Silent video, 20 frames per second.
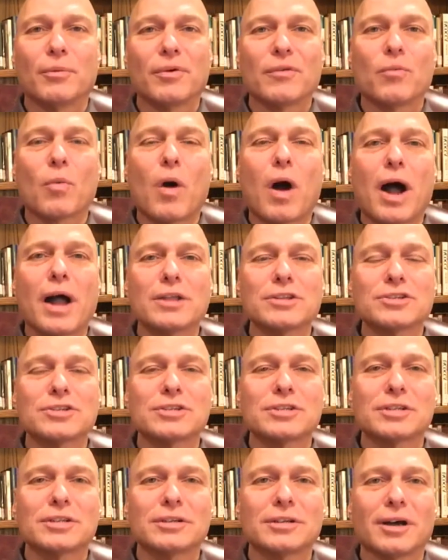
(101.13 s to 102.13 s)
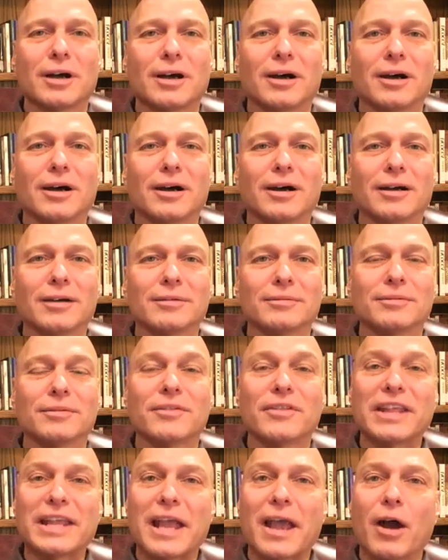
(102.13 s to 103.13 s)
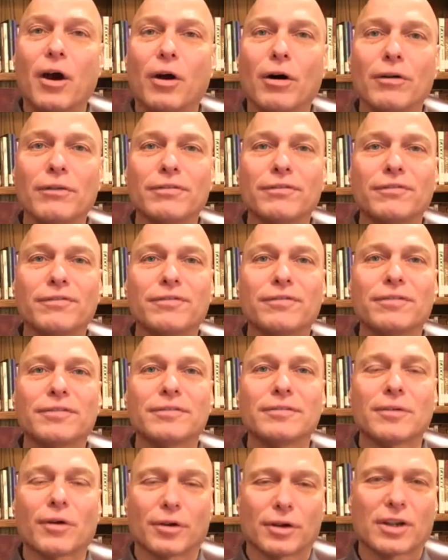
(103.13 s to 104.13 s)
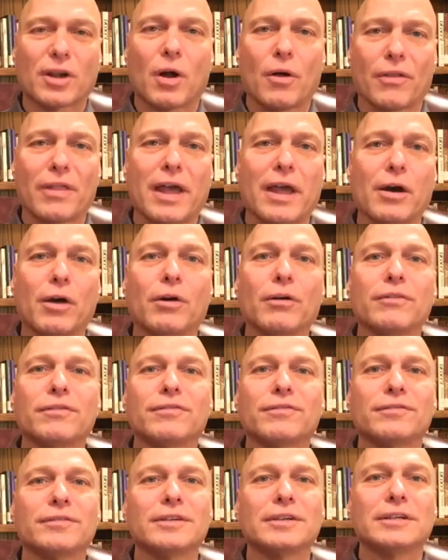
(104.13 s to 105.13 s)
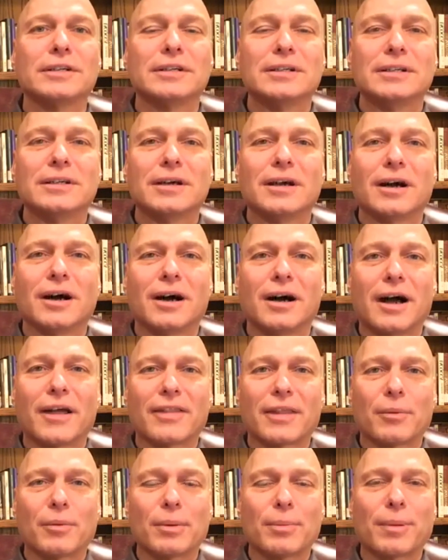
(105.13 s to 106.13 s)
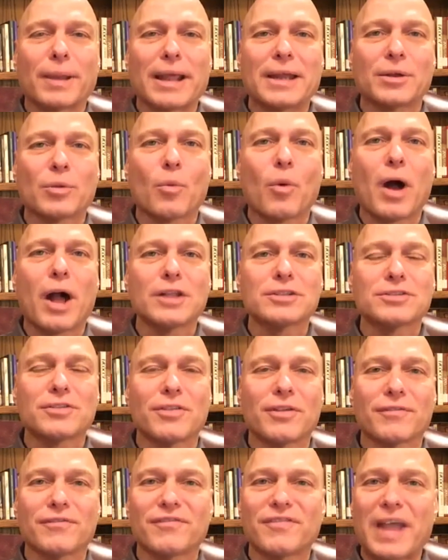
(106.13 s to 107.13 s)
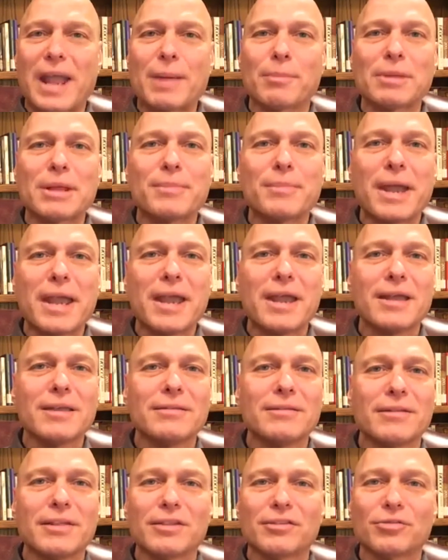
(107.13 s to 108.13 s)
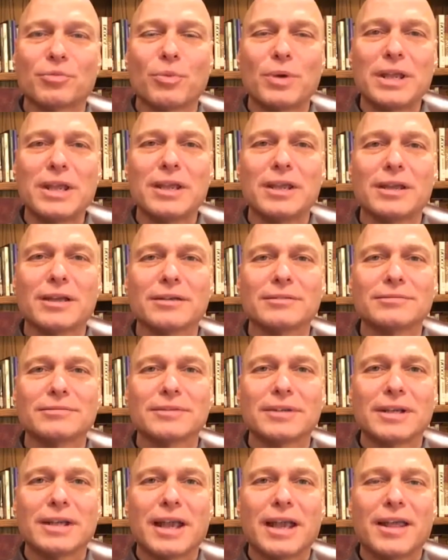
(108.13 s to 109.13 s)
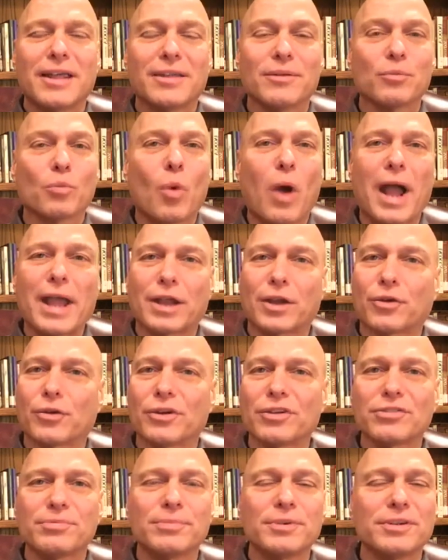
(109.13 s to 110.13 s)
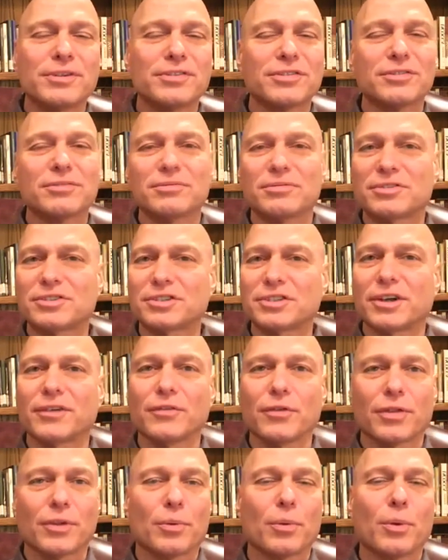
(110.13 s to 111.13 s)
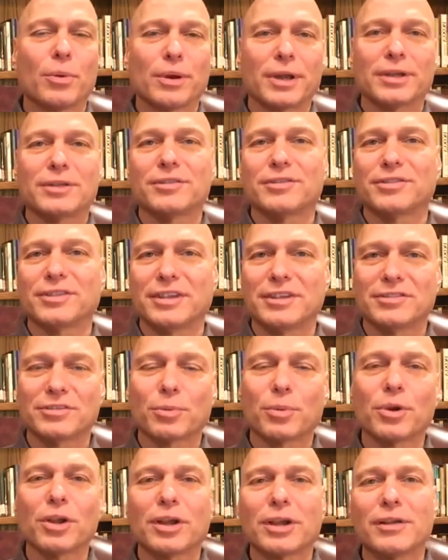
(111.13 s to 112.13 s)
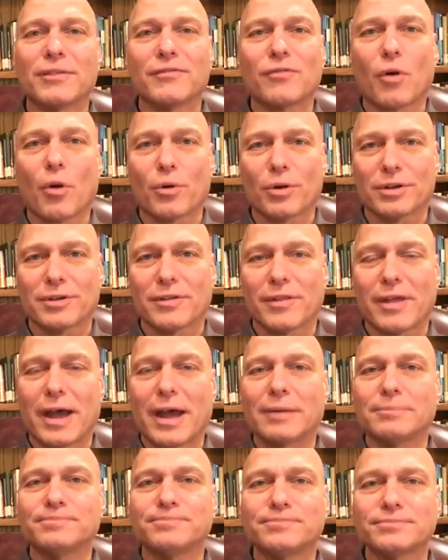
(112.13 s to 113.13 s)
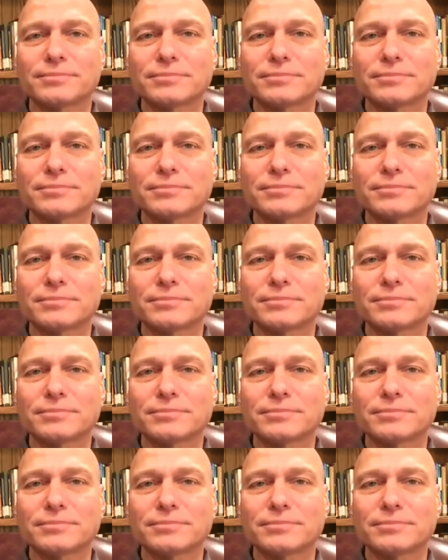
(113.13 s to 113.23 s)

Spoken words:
We watched The Elf, or called Elf. I think we plan to watch The Family Man this week, and White Christmas, several that we'll get to see. So we're looking forward to that.